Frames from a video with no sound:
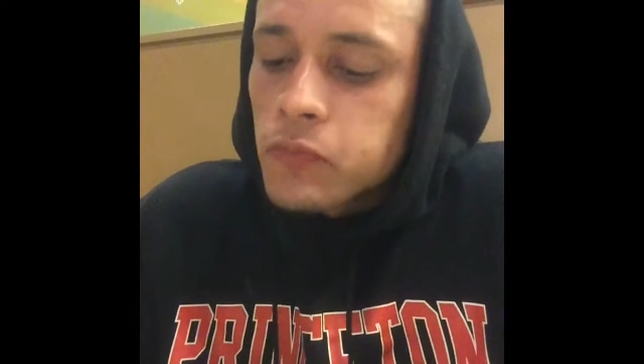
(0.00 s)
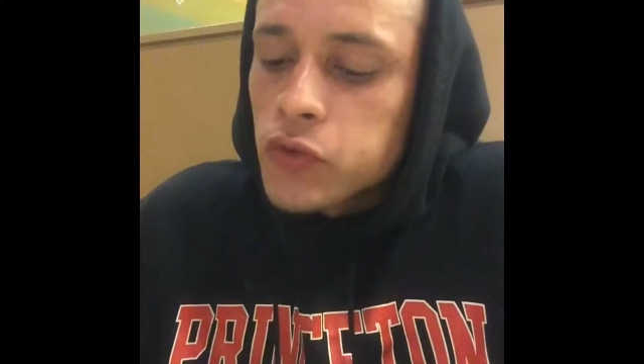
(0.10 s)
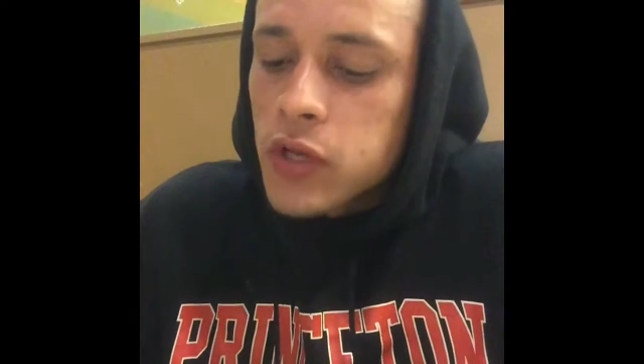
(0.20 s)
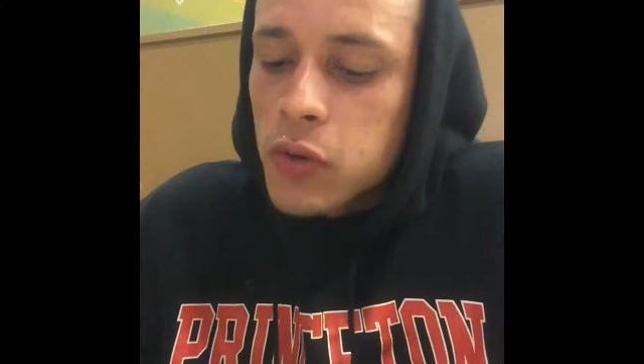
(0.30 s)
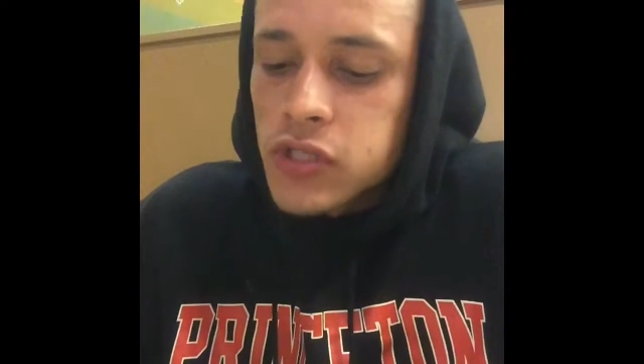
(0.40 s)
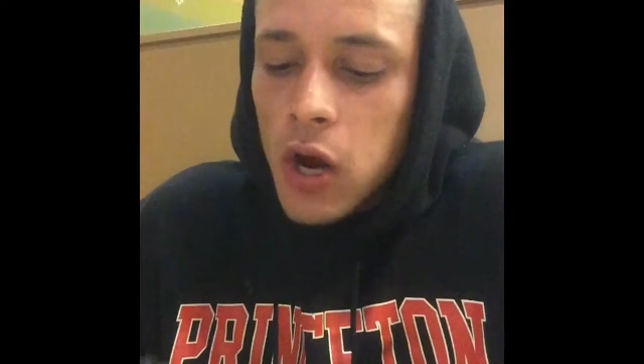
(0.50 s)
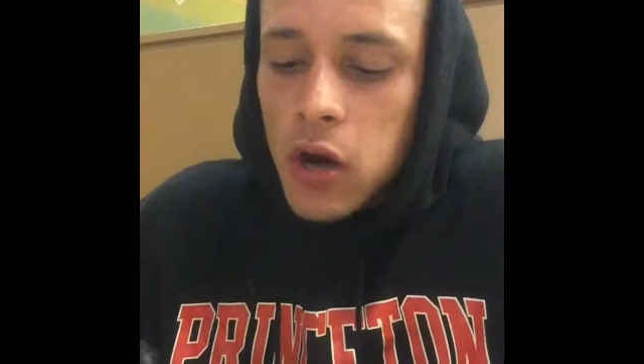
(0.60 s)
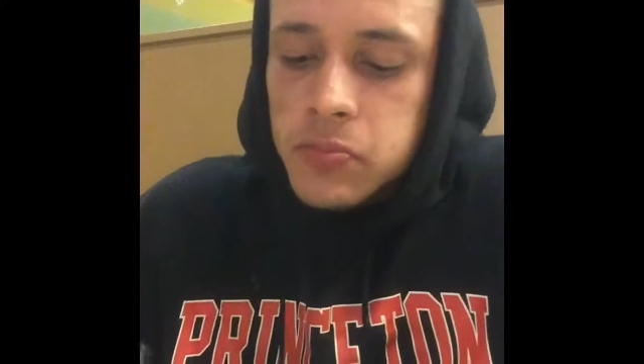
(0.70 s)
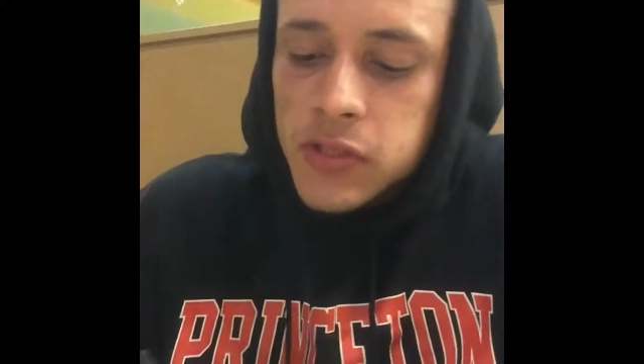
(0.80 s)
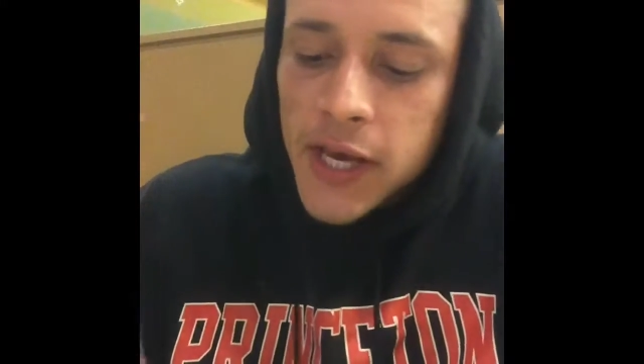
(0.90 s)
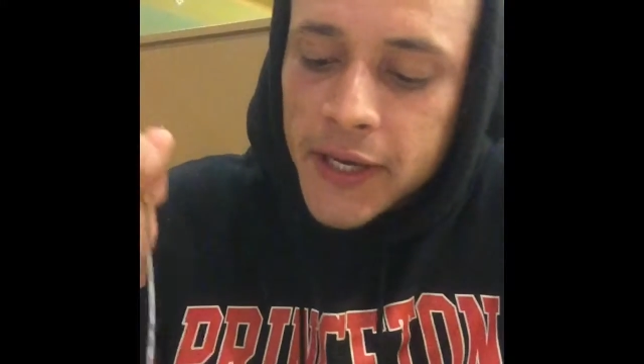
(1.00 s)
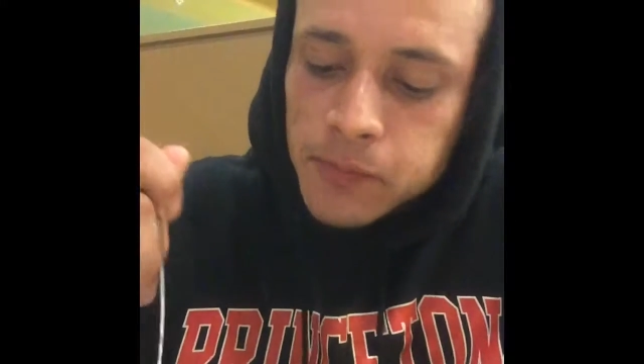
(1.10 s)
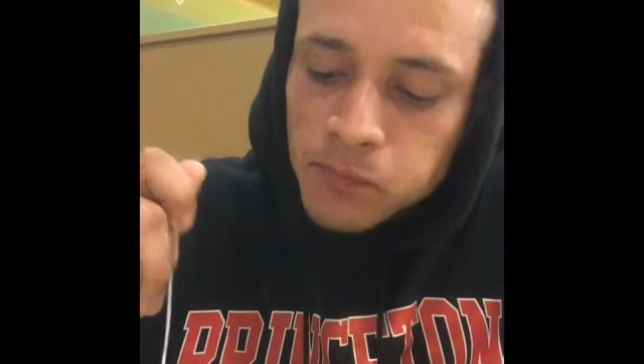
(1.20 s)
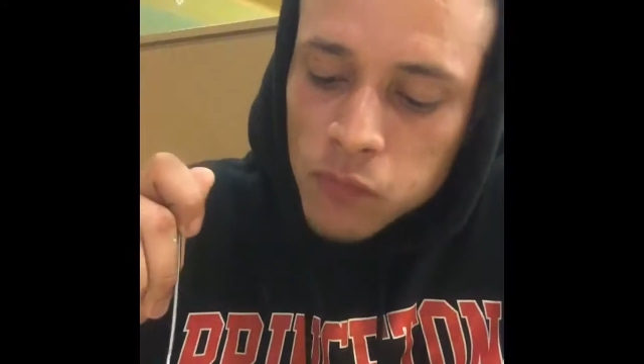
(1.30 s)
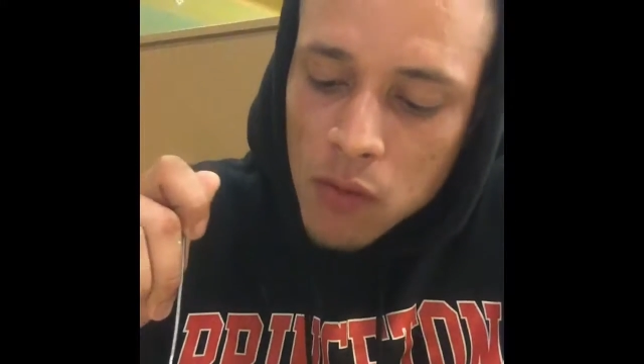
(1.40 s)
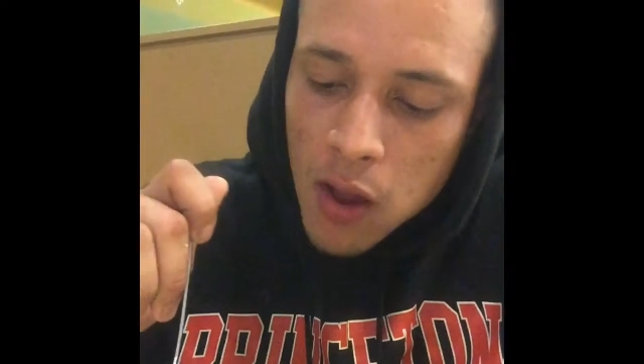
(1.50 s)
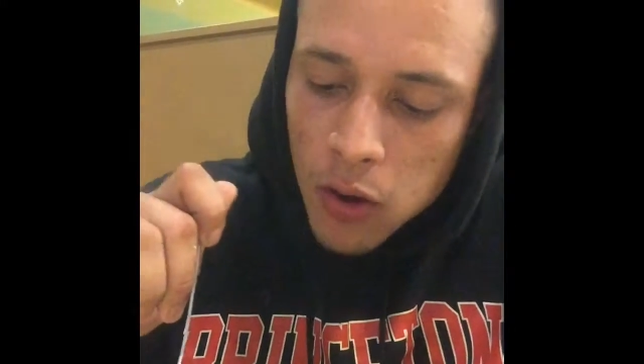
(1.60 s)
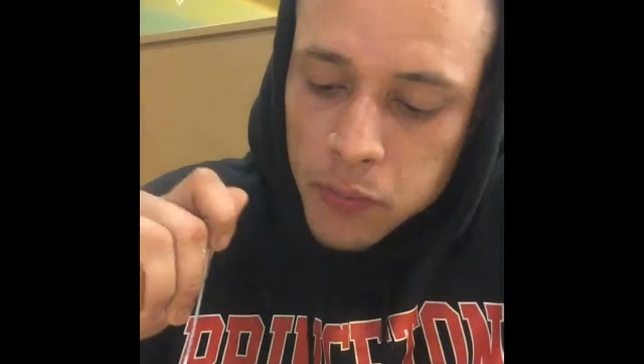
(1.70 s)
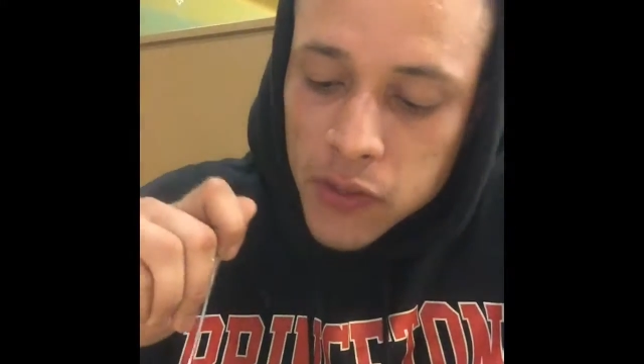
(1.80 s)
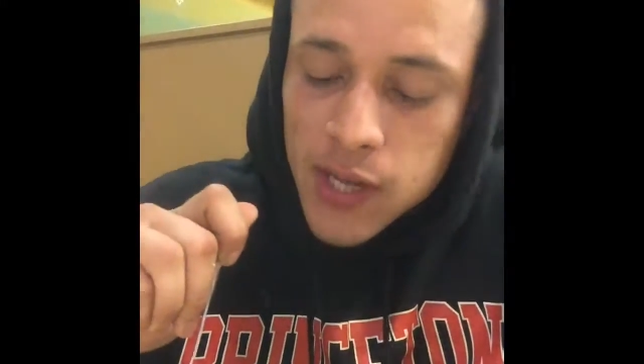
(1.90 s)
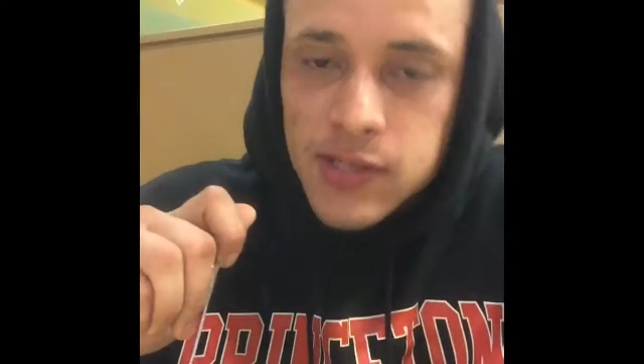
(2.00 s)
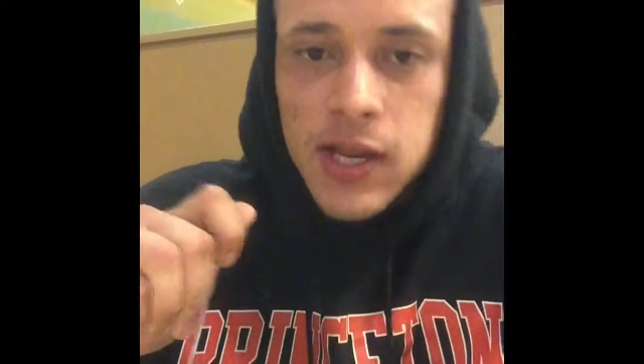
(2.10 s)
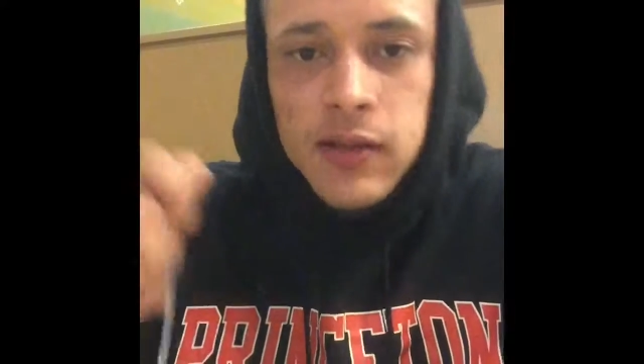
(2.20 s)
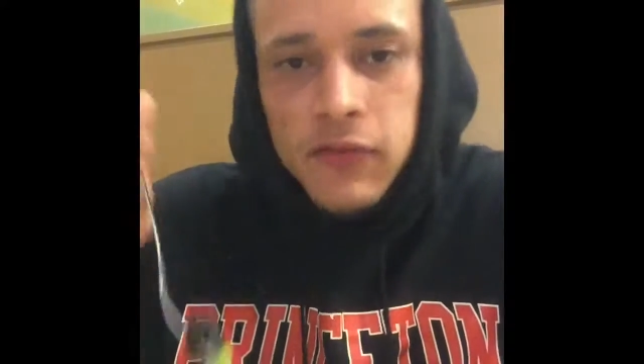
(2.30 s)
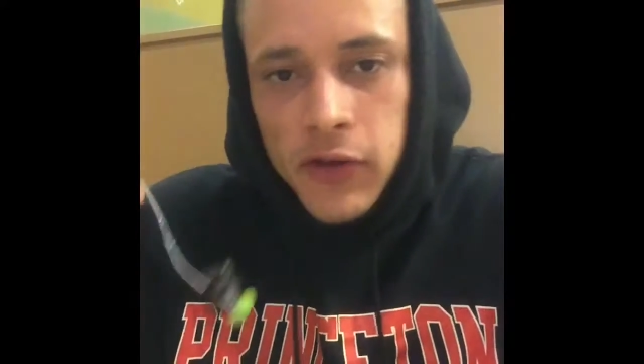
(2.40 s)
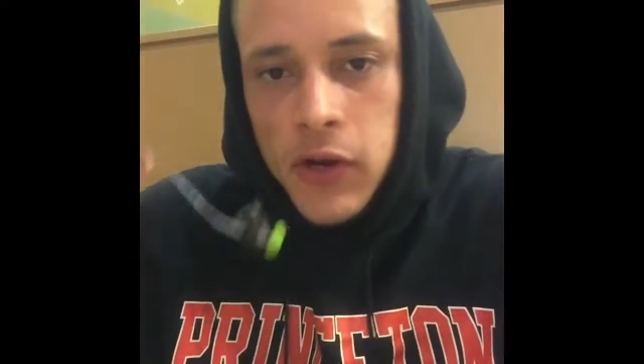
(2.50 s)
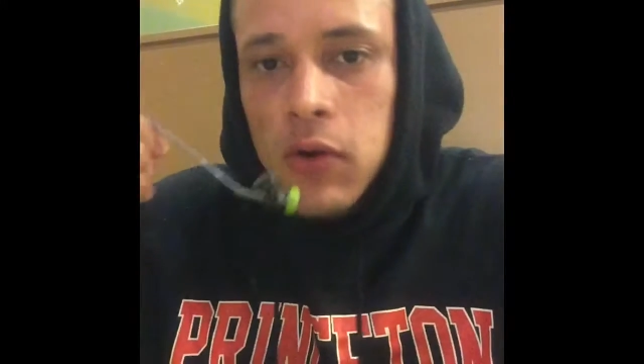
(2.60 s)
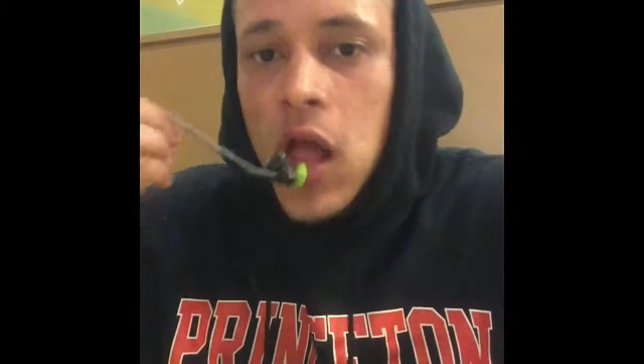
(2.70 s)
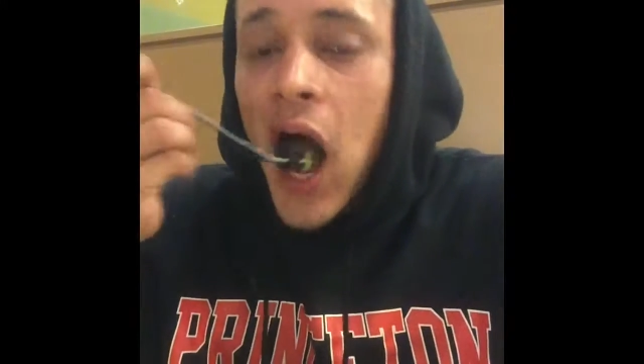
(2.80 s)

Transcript: Today was arm day. I hope you guys liked the video.